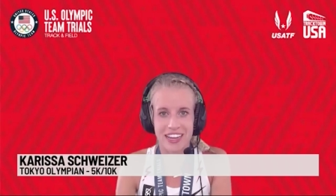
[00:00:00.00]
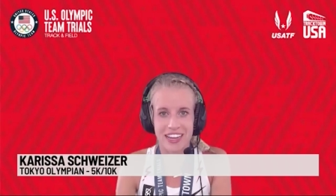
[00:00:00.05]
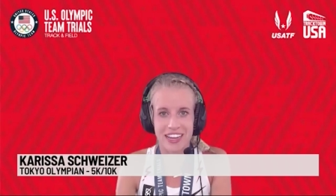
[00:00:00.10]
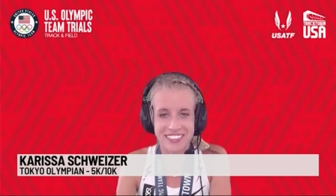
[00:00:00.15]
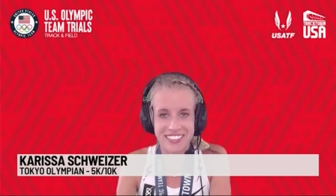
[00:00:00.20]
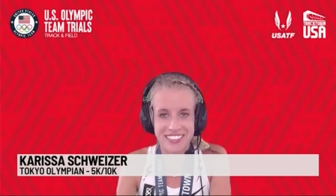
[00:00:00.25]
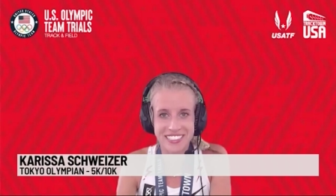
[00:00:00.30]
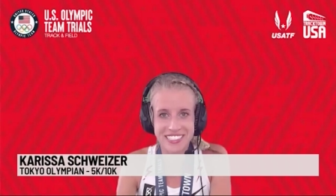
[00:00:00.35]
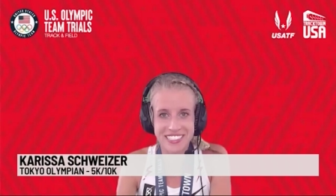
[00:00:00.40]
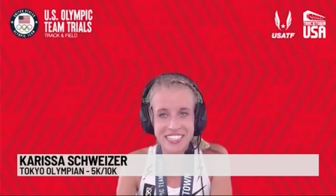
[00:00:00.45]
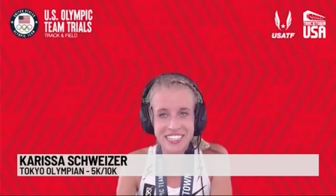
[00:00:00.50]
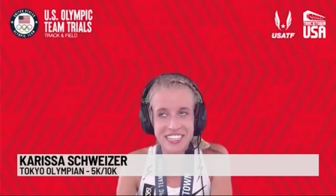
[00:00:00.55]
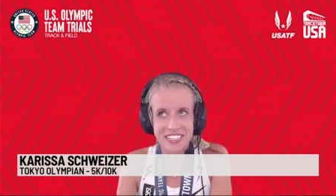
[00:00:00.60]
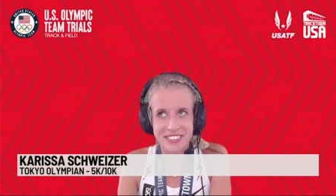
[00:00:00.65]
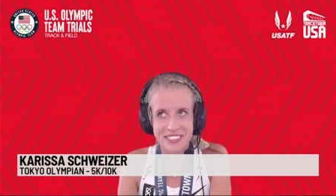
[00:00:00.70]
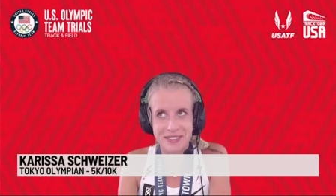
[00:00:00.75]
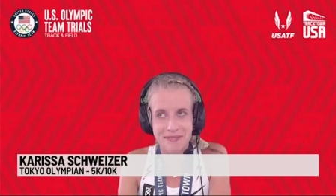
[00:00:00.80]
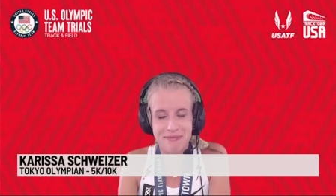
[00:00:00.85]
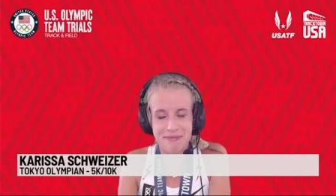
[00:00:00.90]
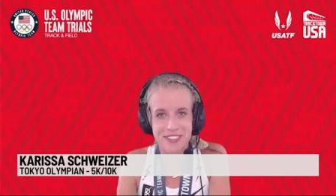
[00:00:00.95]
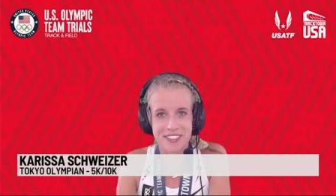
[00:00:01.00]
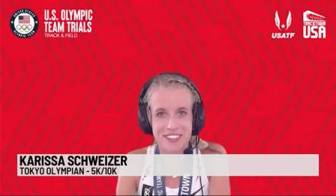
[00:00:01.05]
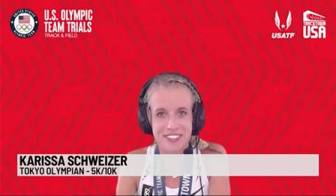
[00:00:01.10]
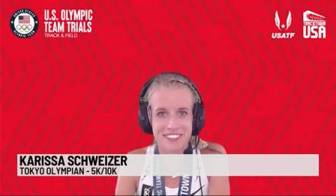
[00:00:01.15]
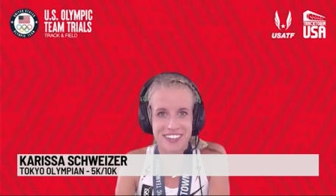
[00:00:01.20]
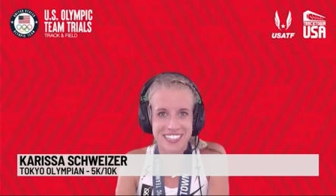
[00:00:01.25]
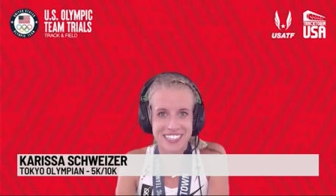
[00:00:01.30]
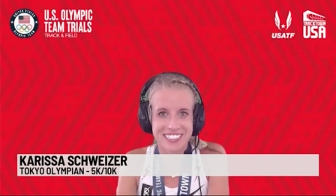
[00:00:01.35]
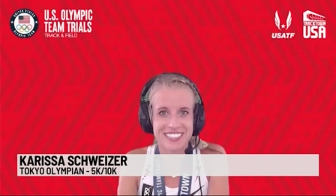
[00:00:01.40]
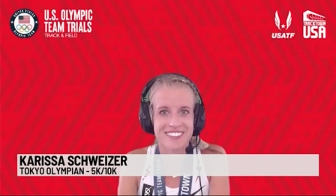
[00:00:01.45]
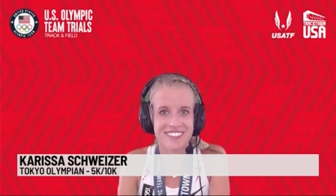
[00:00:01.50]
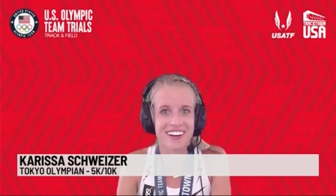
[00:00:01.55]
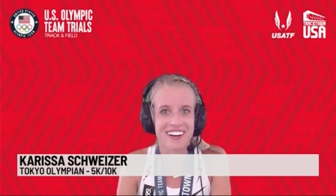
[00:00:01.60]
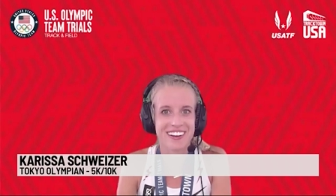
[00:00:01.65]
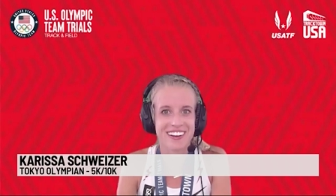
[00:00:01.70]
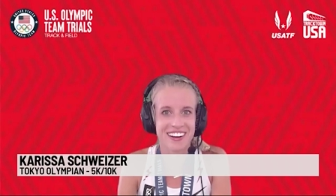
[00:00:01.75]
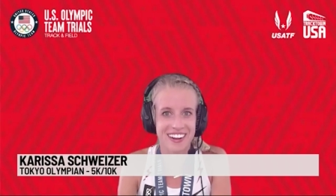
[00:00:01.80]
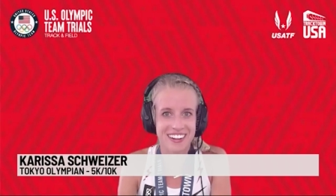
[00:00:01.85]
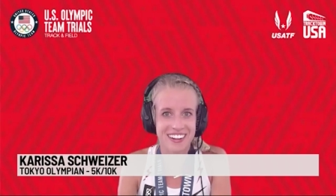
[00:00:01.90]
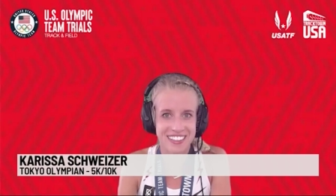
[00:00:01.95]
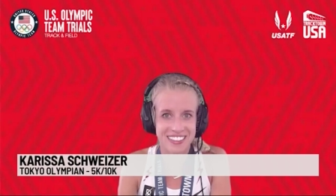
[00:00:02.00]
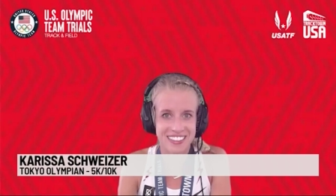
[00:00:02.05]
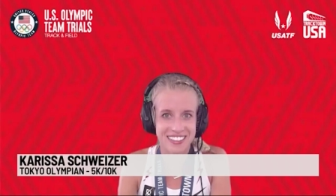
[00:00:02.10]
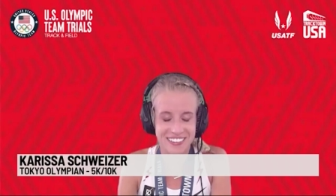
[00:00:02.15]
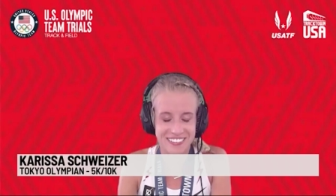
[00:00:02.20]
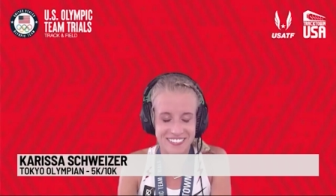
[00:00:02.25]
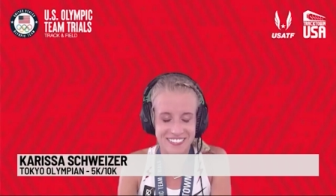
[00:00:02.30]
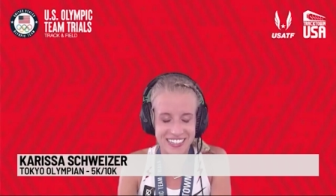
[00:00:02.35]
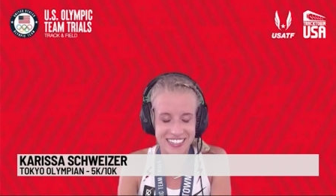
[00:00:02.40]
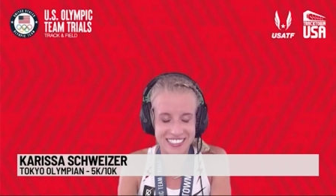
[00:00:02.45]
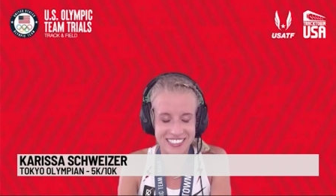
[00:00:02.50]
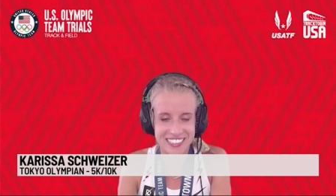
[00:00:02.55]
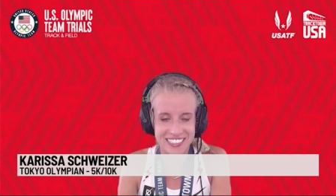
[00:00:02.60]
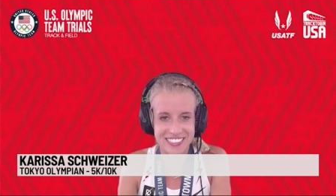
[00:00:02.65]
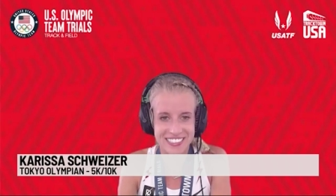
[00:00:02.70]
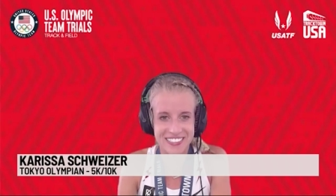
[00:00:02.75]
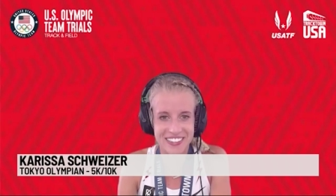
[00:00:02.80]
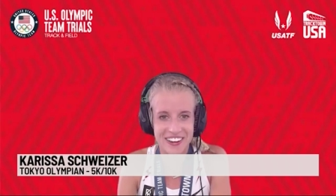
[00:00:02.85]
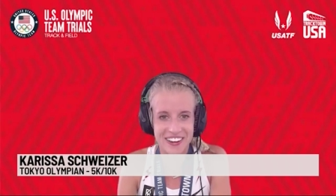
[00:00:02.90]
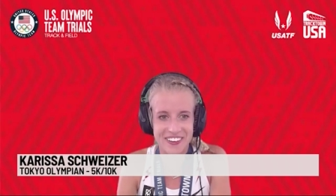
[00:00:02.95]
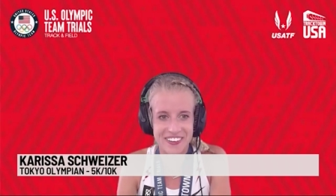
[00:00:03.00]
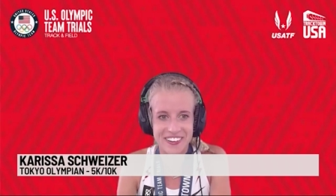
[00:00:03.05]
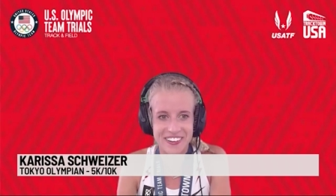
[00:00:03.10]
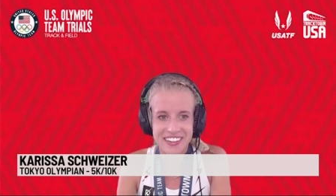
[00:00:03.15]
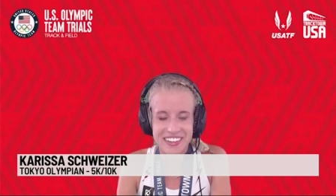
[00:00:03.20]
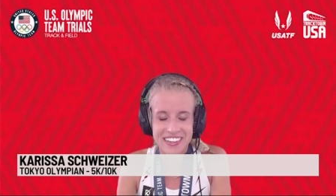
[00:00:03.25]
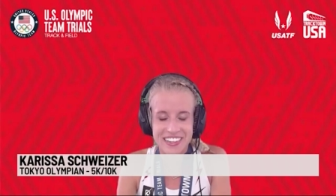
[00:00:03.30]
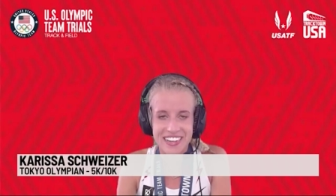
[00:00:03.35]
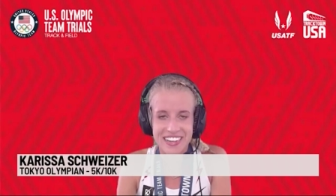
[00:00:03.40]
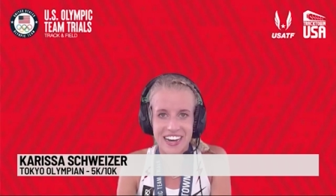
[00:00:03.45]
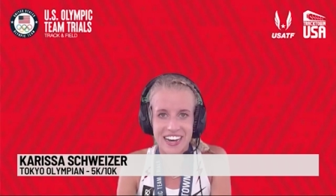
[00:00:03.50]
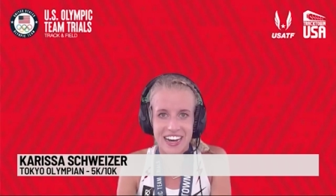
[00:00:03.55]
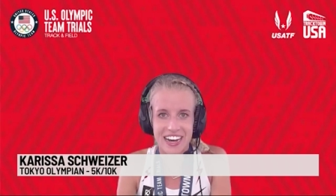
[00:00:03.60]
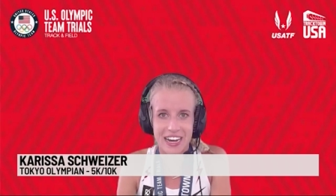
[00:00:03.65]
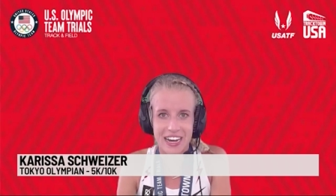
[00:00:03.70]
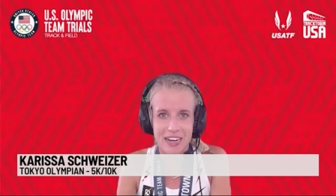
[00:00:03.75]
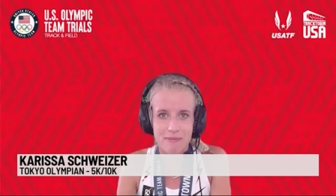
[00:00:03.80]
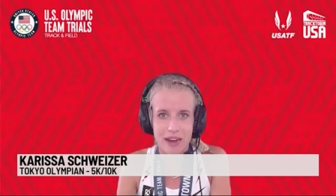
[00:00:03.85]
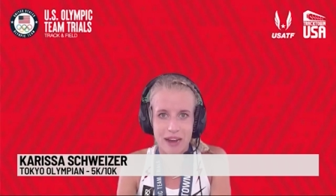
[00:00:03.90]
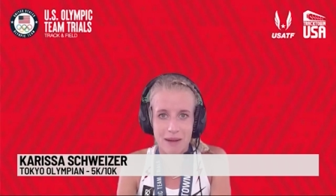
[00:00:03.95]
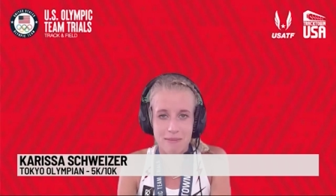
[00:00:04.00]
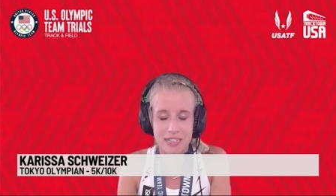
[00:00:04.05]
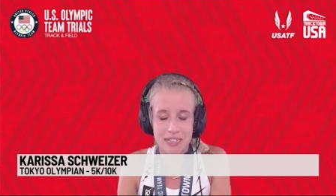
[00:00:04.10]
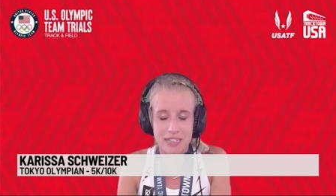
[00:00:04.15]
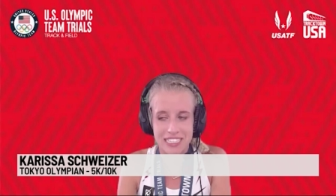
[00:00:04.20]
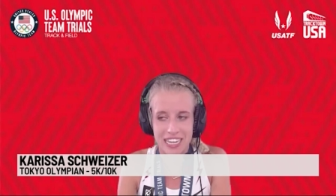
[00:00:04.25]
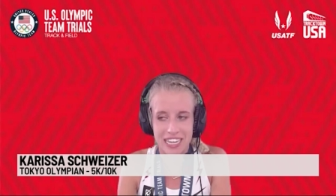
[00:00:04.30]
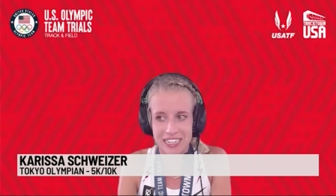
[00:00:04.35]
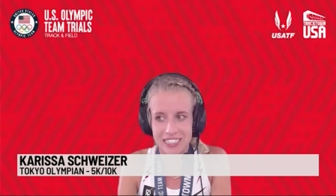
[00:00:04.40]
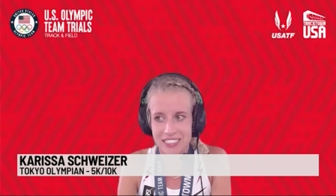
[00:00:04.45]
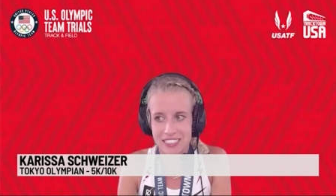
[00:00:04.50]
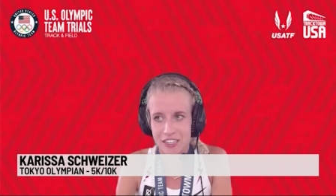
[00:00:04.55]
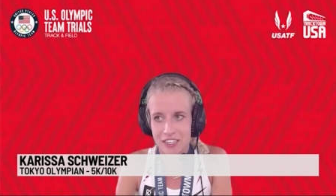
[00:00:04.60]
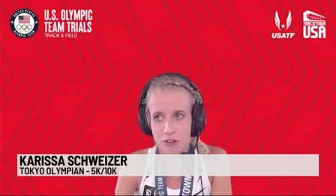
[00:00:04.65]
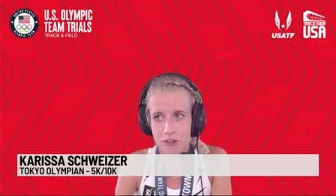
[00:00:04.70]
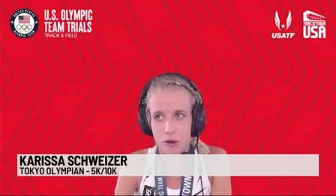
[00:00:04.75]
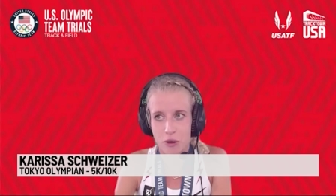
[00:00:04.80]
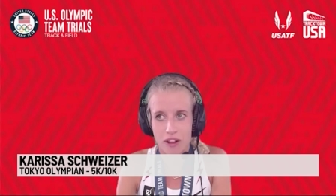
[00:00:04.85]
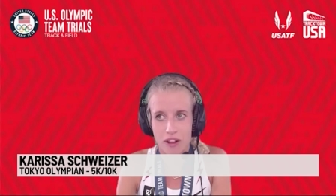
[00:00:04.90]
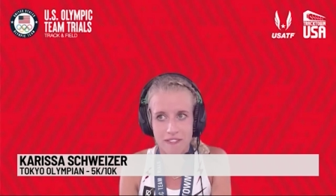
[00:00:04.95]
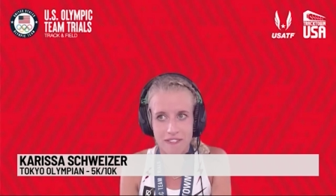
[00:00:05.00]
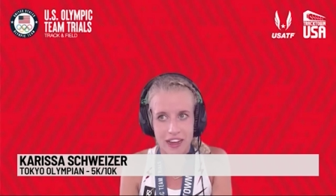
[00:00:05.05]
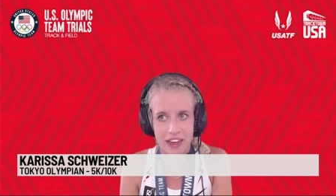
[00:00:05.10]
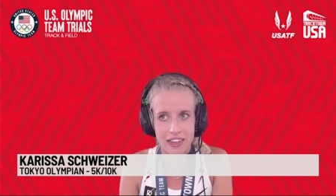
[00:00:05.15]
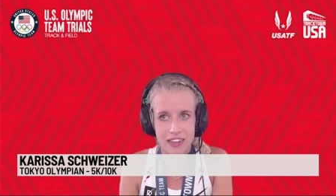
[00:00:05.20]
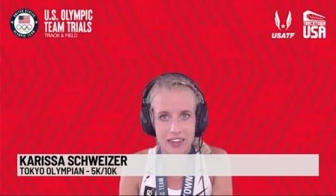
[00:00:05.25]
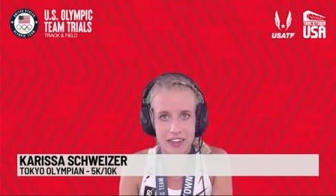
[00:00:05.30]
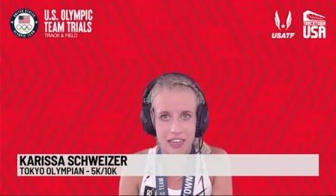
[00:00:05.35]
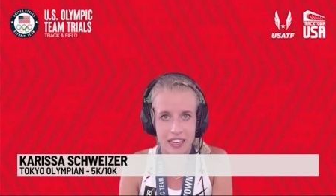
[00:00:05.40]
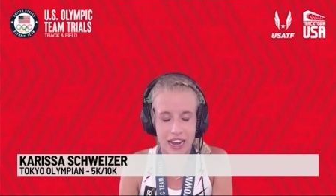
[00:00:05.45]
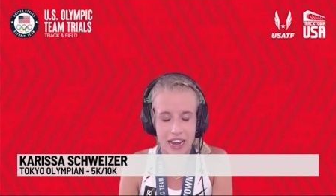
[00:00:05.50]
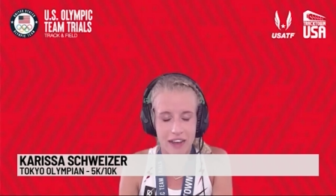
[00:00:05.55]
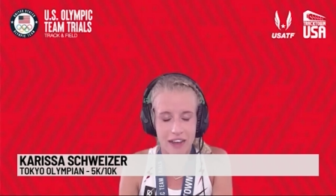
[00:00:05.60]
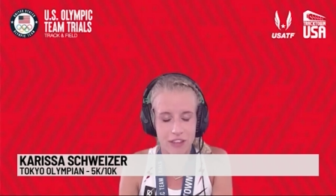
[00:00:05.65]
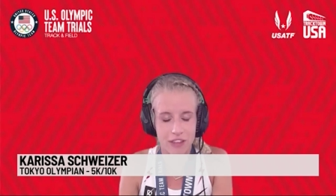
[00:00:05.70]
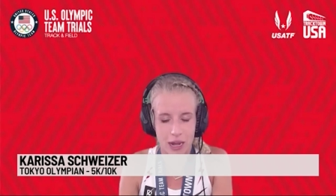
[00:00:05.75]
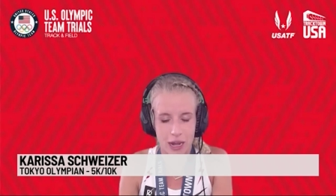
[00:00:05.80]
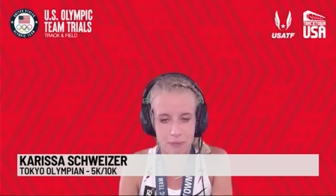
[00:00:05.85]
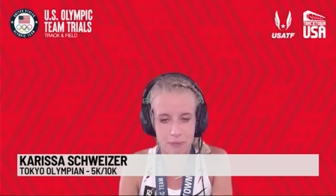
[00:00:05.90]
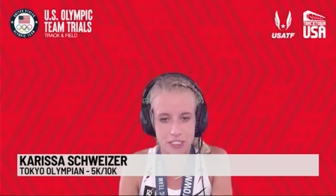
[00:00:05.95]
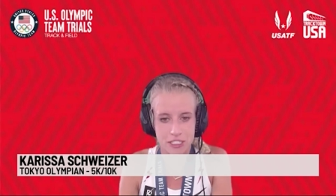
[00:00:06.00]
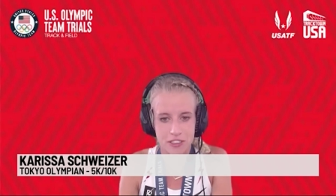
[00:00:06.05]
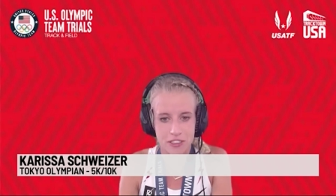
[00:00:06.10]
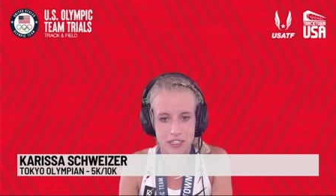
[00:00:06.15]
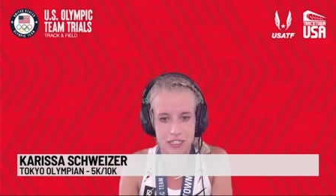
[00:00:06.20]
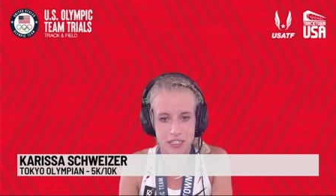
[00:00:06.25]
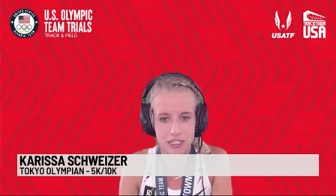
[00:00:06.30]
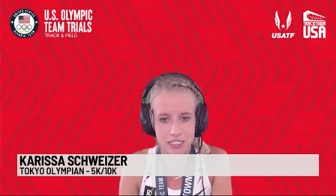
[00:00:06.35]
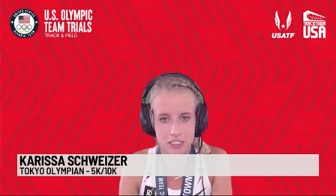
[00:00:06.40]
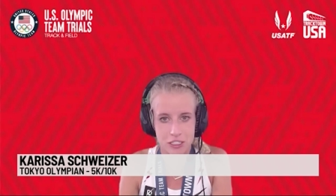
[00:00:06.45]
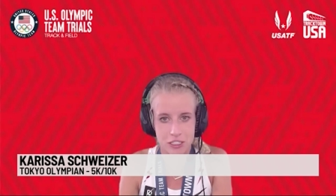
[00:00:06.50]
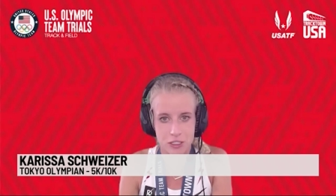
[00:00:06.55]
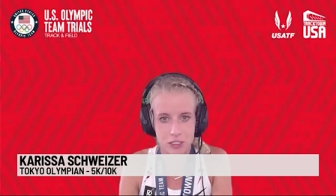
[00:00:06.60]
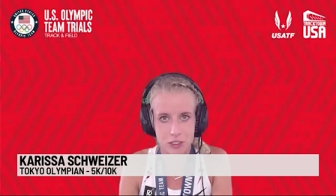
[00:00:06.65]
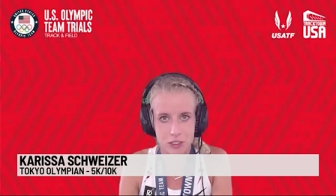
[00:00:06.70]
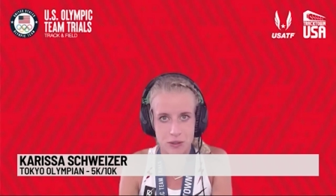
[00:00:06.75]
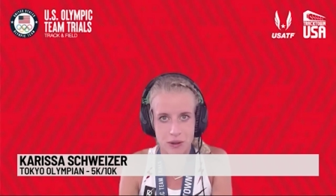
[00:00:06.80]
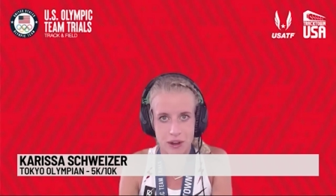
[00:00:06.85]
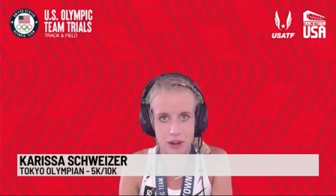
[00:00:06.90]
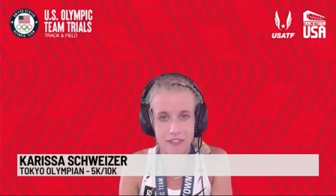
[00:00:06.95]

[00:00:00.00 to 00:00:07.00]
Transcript: that's, that's a brutal race to run, not to race it. So um, I'm excited to have qualified and have the opportunity to